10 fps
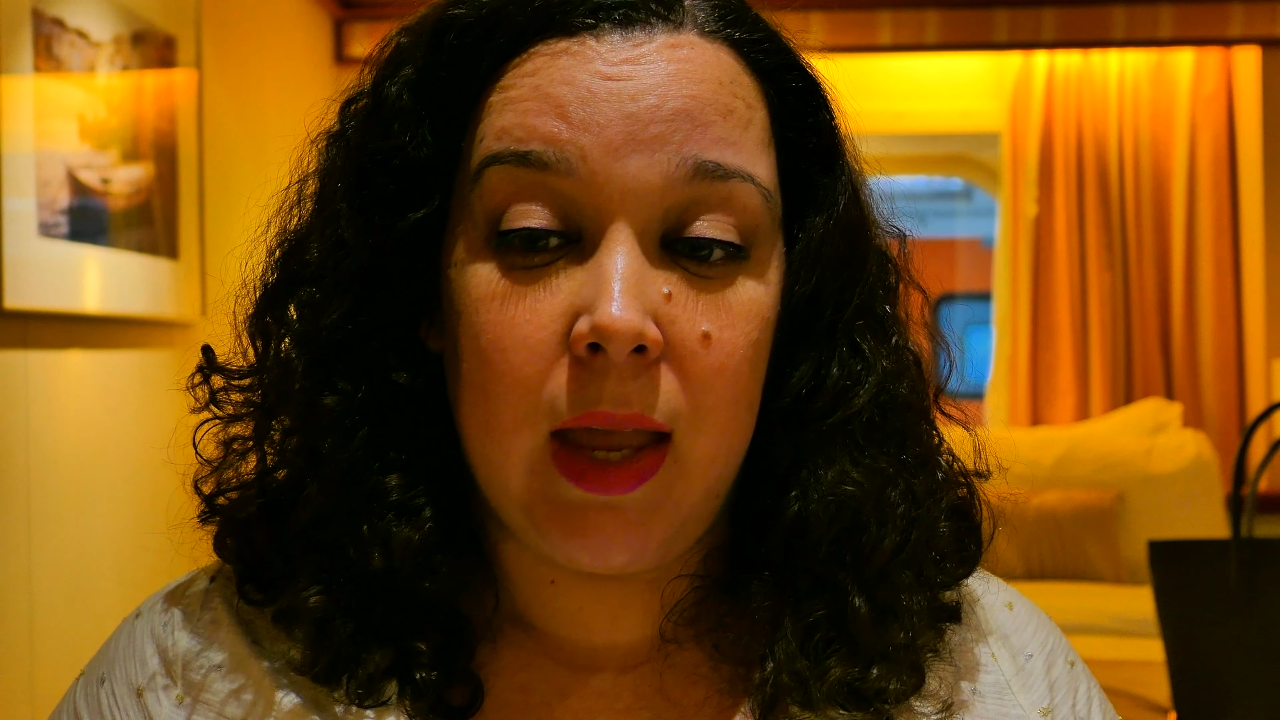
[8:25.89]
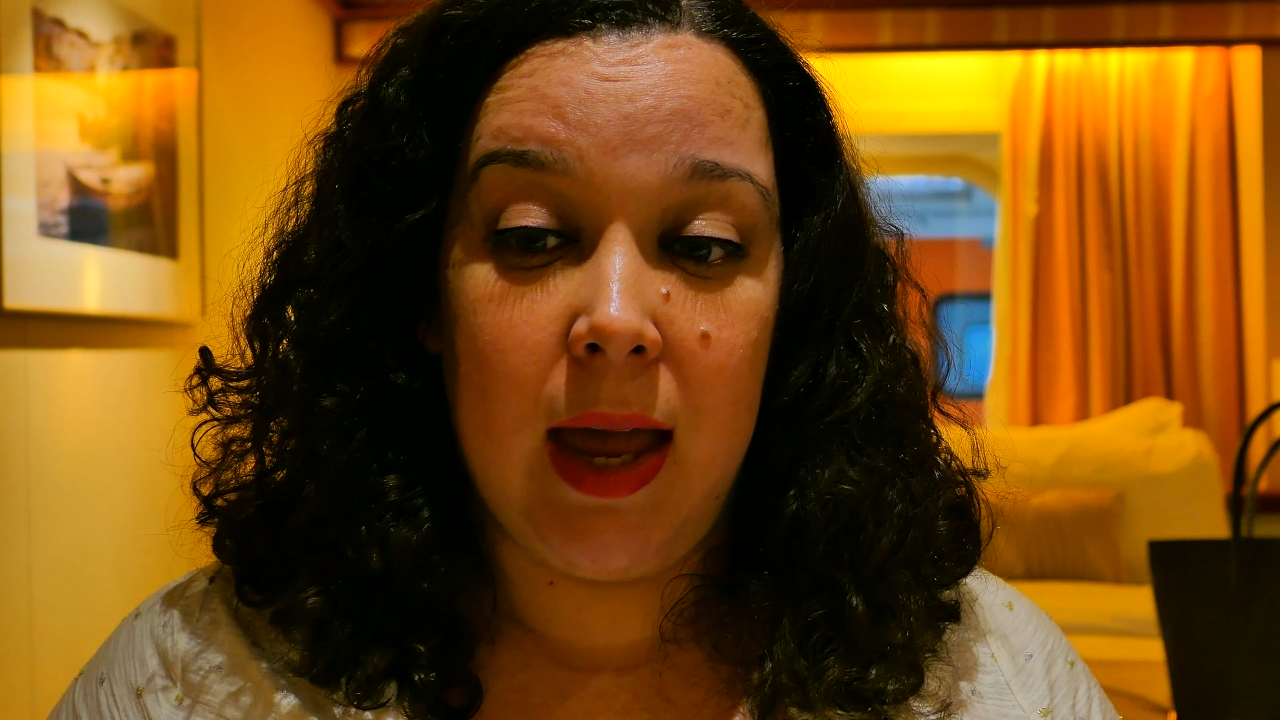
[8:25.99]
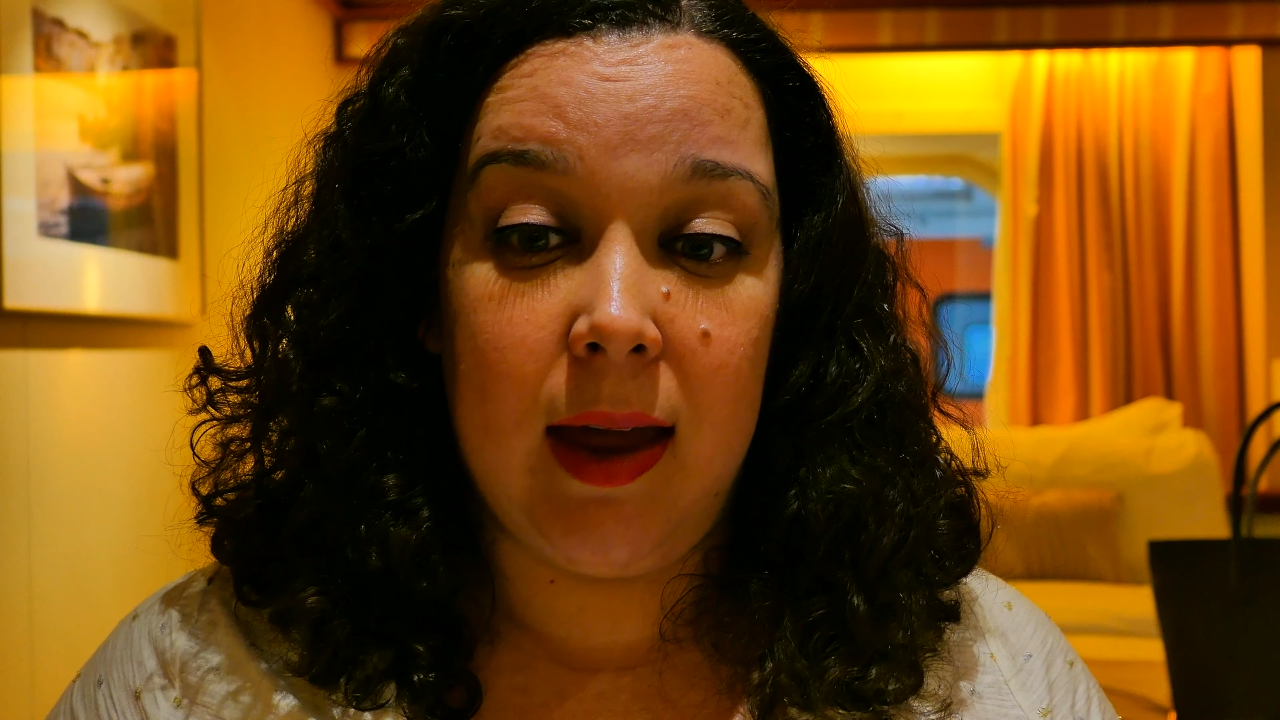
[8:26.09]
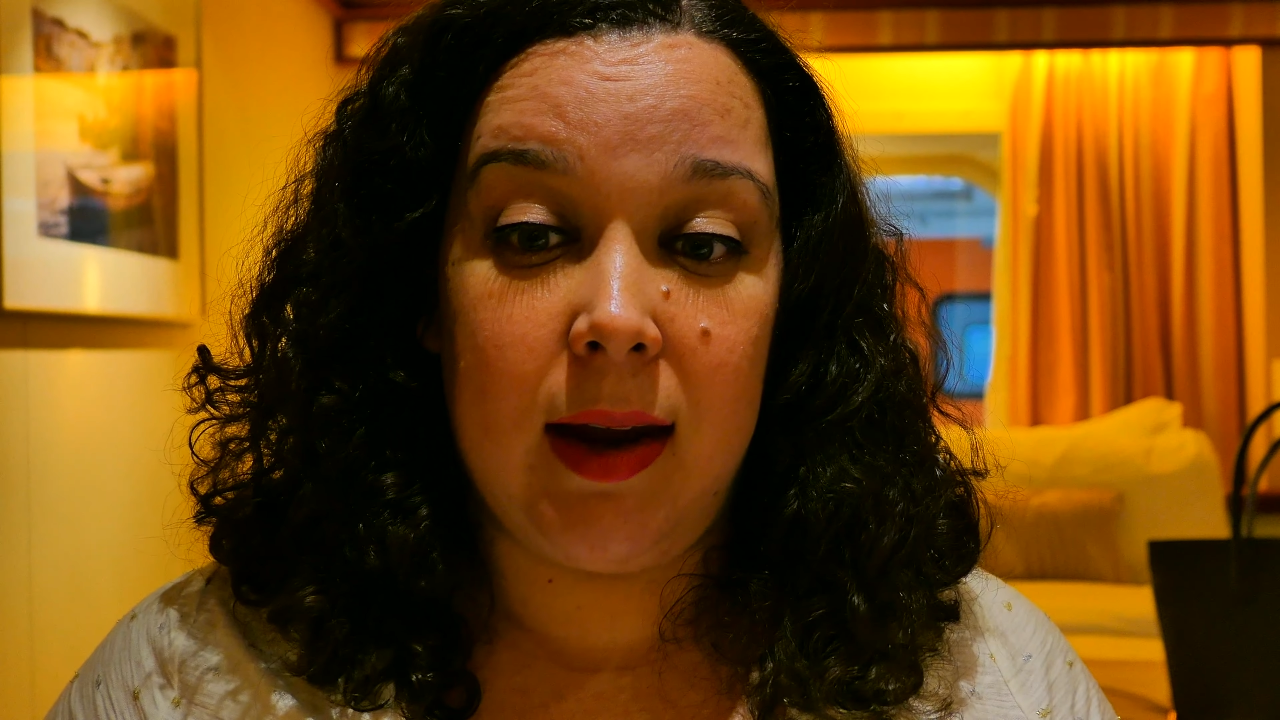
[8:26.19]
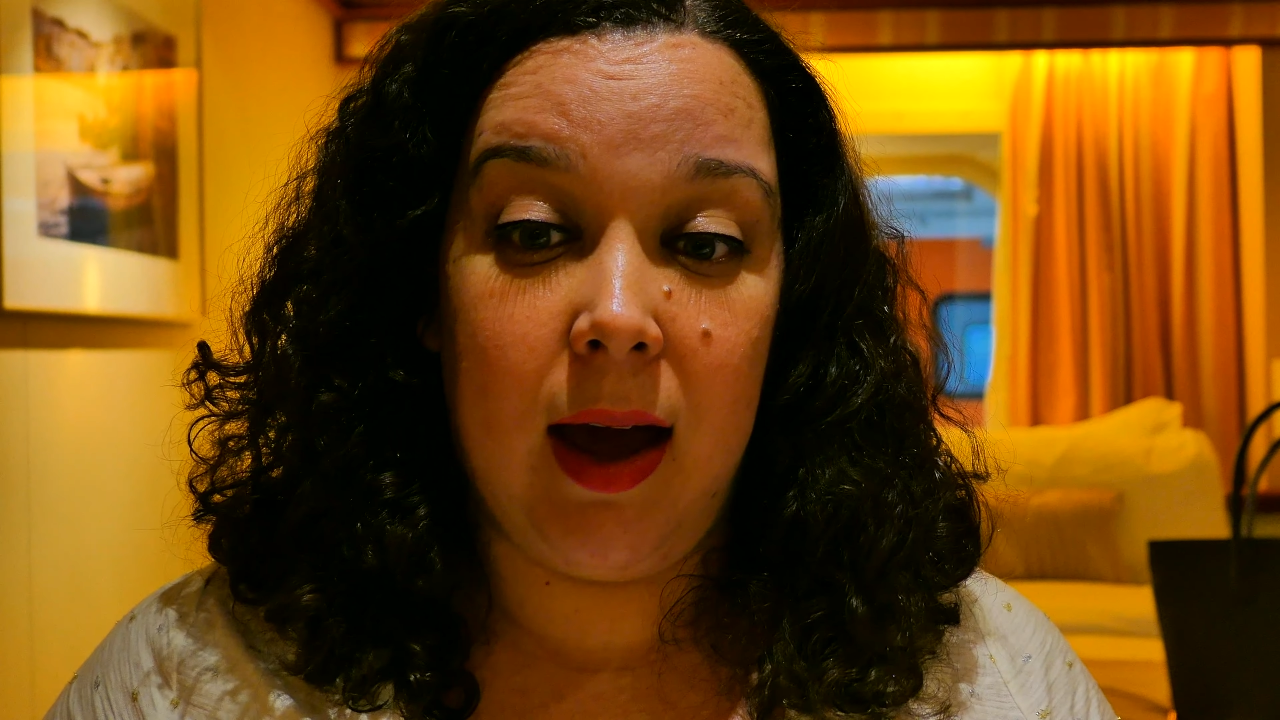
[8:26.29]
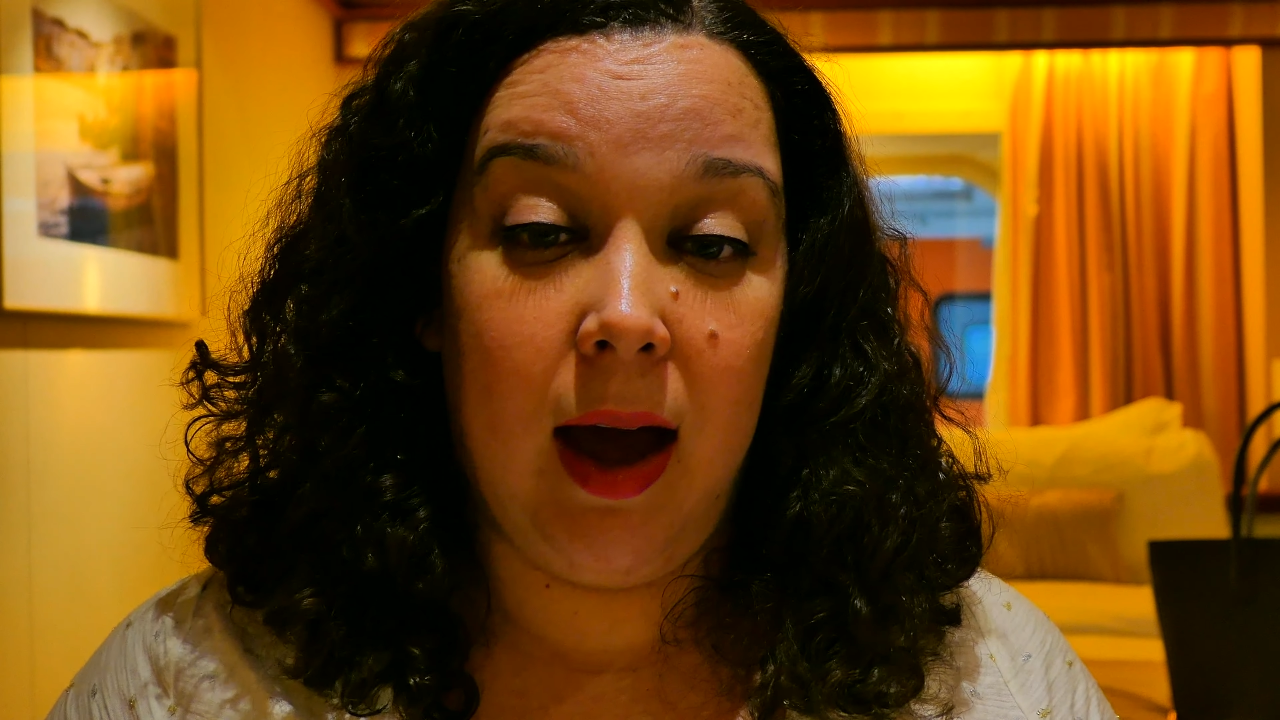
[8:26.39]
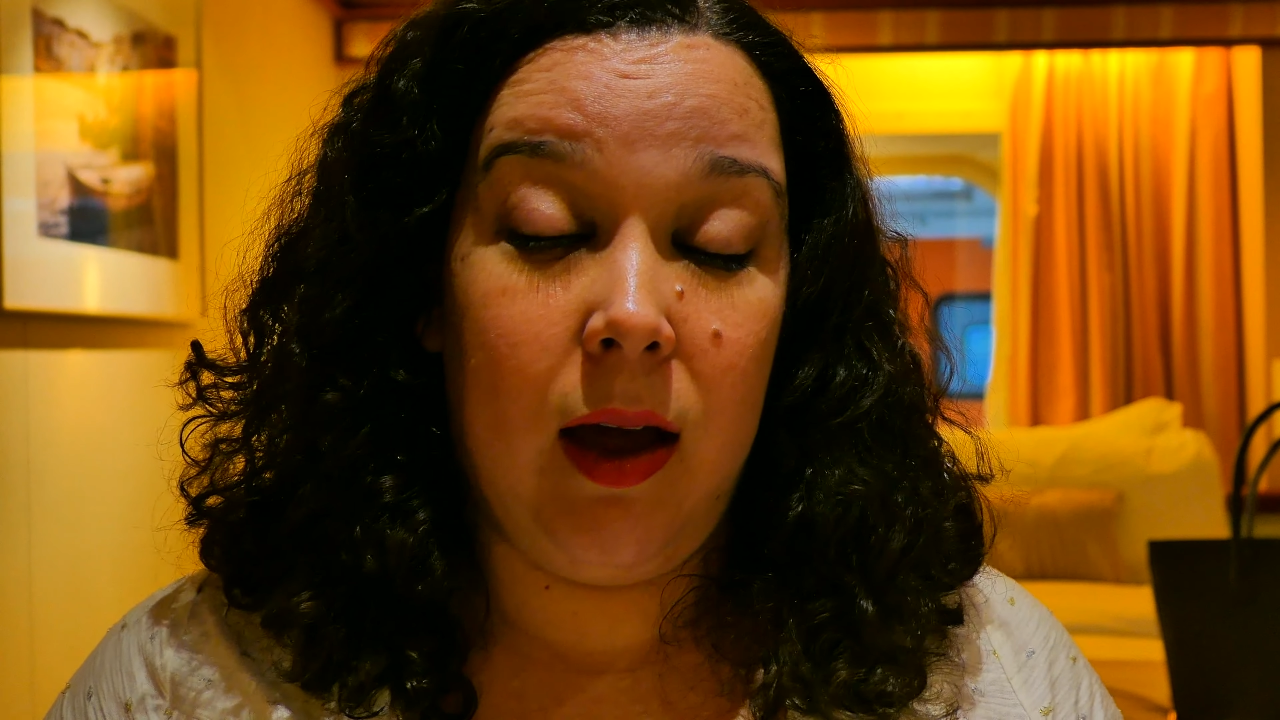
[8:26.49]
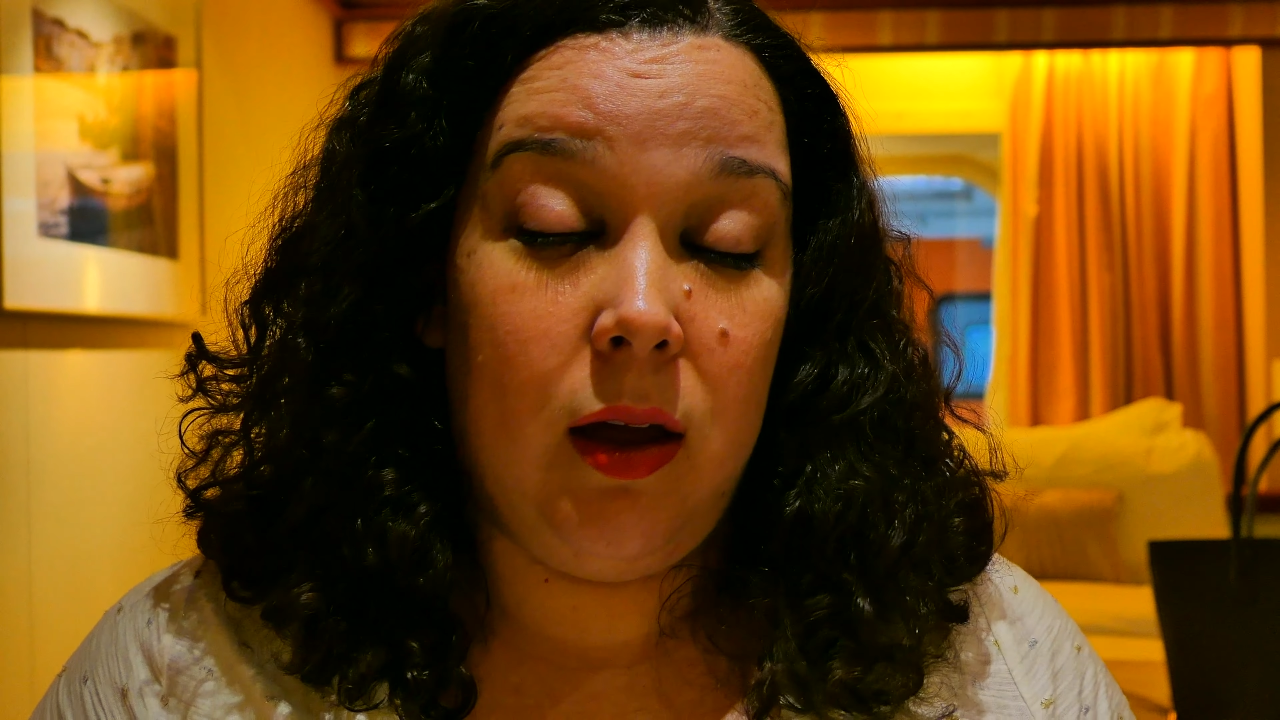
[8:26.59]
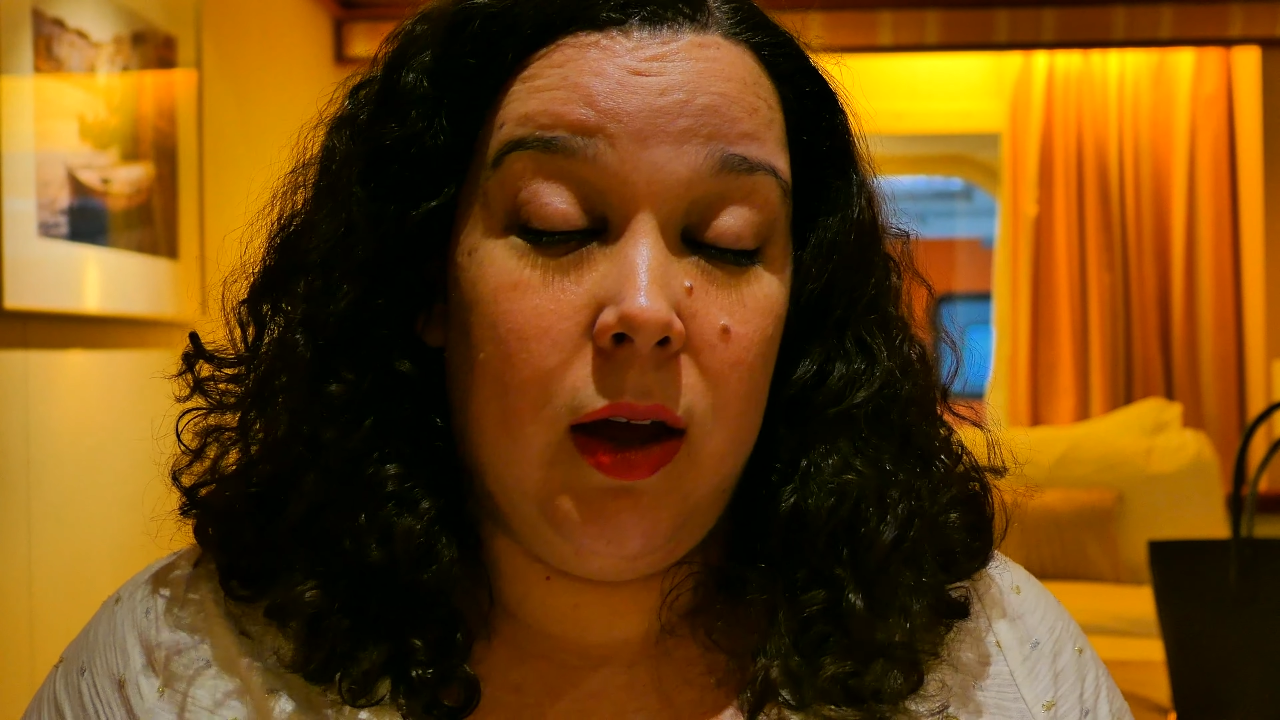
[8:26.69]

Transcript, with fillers: And uh,